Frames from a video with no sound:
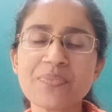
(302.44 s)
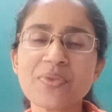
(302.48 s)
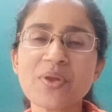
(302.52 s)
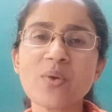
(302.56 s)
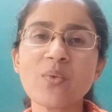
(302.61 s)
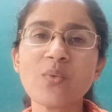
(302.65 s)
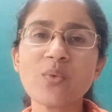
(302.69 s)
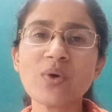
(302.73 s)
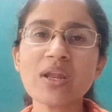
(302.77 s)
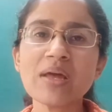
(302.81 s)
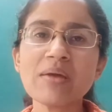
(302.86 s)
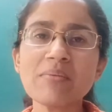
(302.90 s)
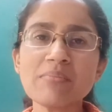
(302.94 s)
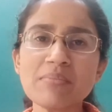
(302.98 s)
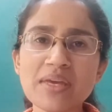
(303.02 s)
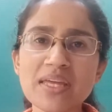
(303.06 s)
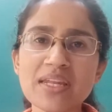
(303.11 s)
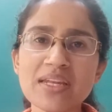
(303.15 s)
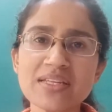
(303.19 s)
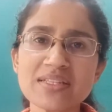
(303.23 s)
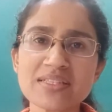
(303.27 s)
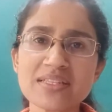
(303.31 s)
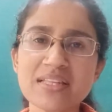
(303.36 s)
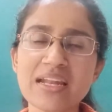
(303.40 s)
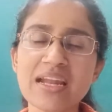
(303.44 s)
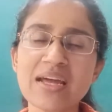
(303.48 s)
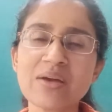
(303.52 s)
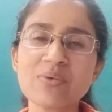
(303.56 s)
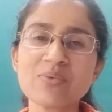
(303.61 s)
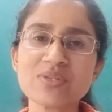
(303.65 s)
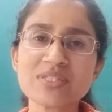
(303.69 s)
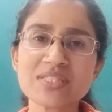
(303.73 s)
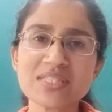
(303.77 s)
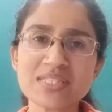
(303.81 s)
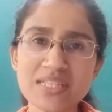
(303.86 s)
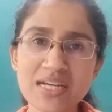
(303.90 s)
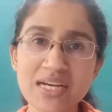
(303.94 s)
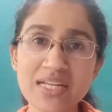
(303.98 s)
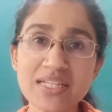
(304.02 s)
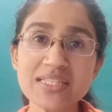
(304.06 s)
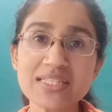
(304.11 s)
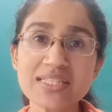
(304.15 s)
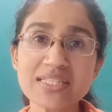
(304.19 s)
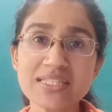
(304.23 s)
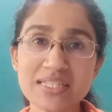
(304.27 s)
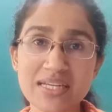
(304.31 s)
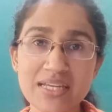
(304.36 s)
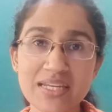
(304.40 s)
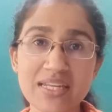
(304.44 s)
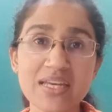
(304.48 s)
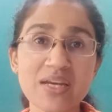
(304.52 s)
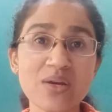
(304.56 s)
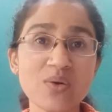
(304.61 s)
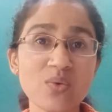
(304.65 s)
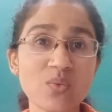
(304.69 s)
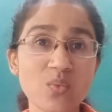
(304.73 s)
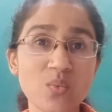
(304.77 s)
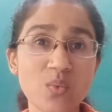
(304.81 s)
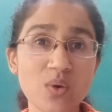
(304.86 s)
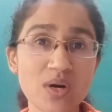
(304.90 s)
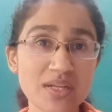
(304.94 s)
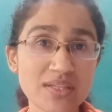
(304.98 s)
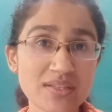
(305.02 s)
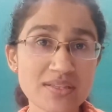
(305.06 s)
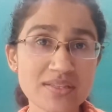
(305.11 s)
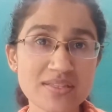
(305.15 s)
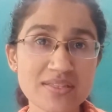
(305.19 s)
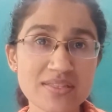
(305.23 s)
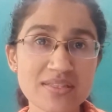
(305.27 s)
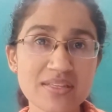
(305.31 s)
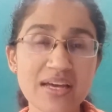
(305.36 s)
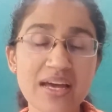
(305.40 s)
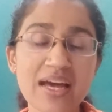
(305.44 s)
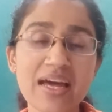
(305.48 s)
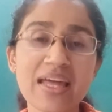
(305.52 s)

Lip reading: What I mean is that I was done studying once